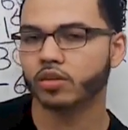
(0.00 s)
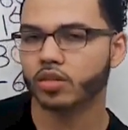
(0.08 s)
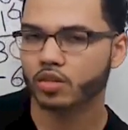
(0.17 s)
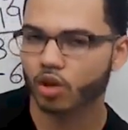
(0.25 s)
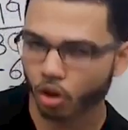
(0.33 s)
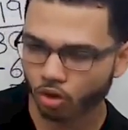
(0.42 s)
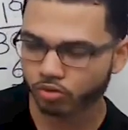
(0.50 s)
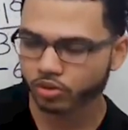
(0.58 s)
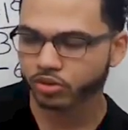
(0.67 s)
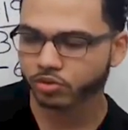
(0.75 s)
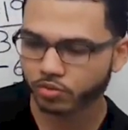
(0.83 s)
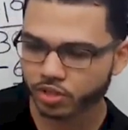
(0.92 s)
The
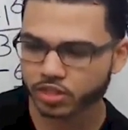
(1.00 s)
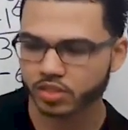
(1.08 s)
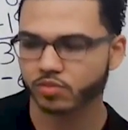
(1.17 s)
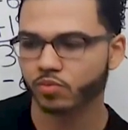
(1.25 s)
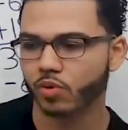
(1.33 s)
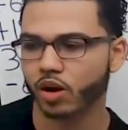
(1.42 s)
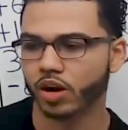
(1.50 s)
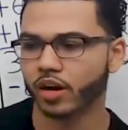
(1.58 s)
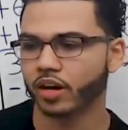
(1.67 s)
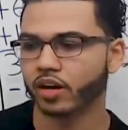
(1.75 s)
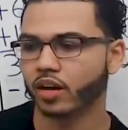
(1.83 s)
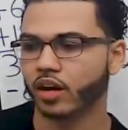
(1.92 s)
only reason
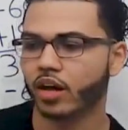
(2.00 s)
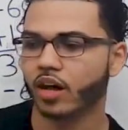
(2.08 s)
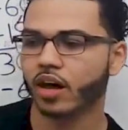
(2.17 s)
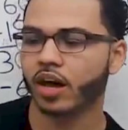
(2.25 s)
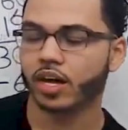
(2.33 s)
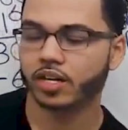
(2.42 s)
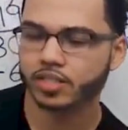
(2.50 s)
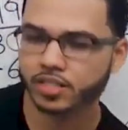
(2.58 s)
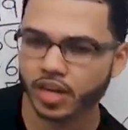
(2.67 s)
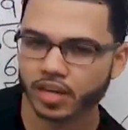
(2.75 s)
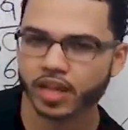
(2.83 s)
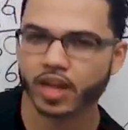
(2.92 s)
why I
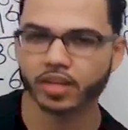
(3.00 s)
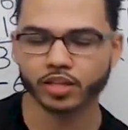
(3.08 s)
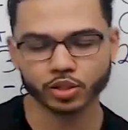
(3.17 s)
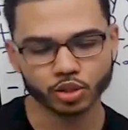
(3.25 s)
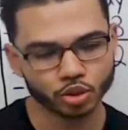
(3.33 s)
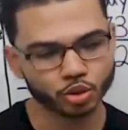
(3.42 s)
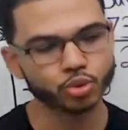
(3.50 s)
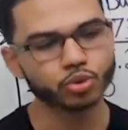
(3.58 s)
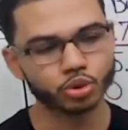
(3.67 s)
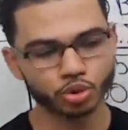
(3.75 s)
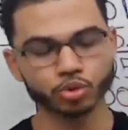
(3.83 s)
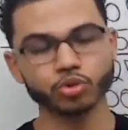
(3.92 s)
say that is due
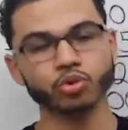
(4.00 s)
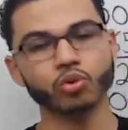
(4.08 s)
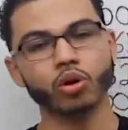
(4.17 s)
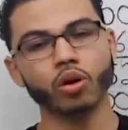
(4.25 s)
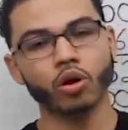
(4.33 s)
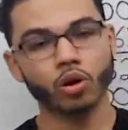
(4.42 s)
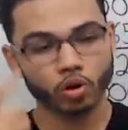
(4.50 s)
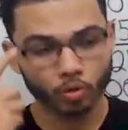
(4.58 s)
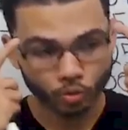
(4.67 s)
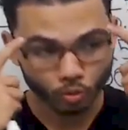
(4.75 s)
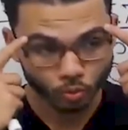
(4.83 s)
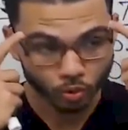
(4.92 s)
to
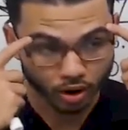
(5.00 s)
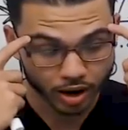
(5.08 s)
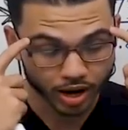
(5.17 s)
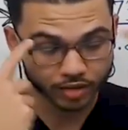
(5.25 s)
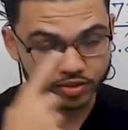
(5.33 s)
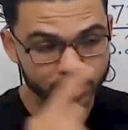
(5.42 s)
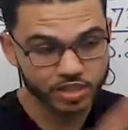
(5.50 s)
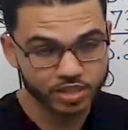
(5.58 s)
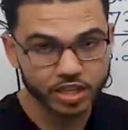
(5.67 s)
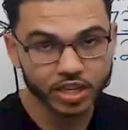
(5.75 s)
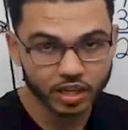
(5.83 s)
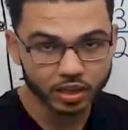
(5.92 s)
what I've
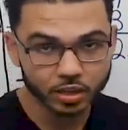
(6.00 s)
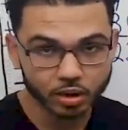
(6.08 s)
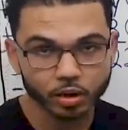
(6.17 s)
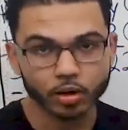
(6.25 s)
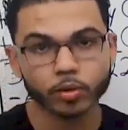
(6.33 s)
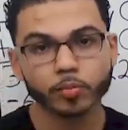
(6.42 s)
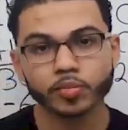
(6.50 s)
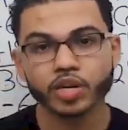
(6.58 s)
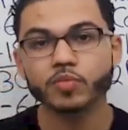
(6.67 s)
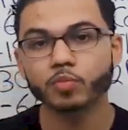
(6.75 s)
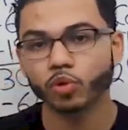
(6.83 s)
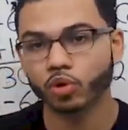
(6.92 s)
seen
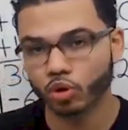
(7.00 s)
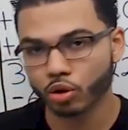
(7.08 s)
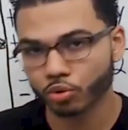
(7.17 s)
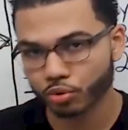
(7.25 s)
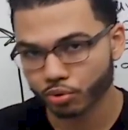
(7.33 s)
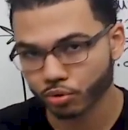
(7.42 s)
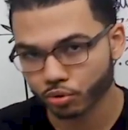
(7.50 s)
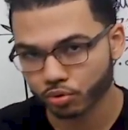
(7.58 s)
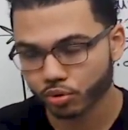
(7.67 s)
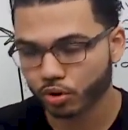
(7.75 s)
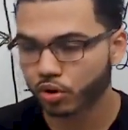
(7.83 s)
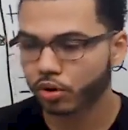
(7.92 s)
people go through,
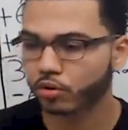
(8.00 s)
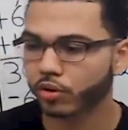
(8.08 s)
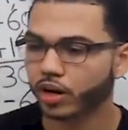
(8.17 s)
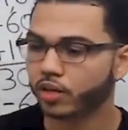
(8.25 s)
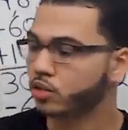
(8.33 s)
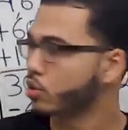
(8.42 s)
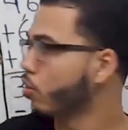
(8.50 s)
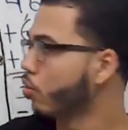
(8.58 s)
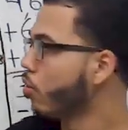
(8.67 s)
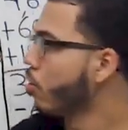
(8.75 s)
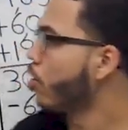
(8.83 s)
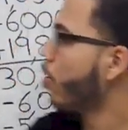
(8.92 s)
right? So